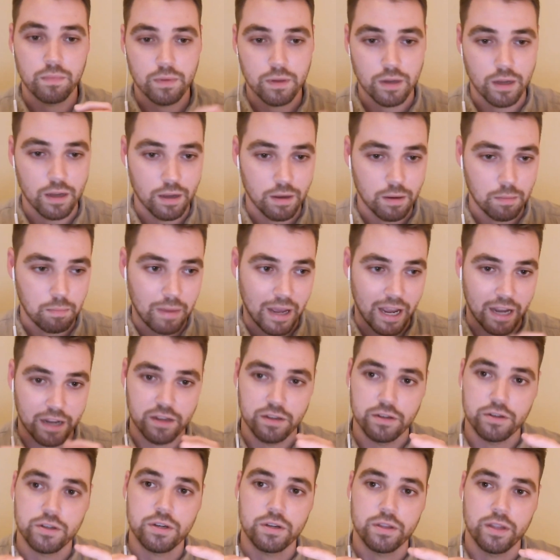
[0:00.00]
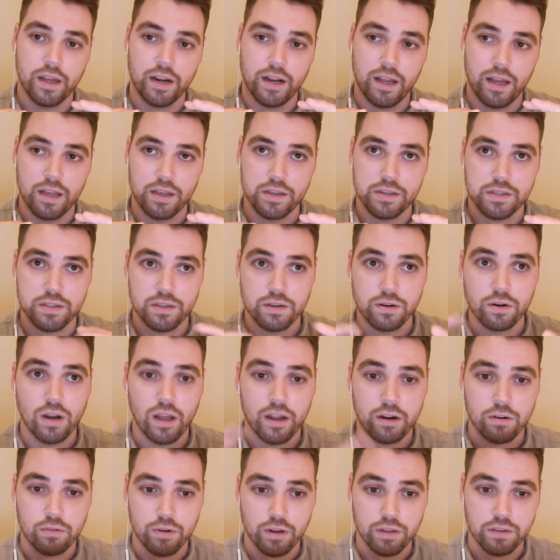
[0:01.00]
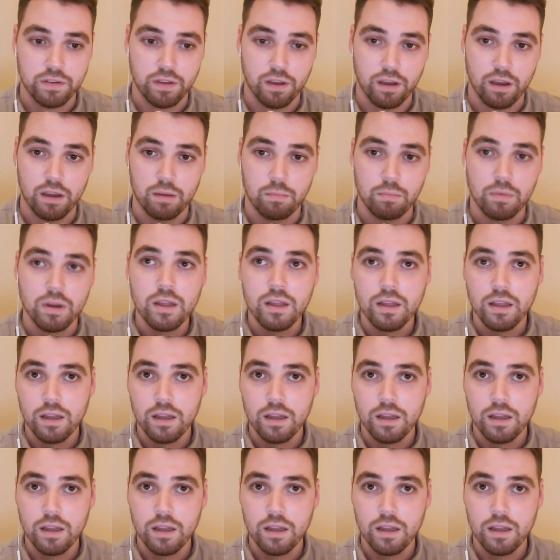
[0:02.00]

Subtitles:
package that has the Erlang runtime,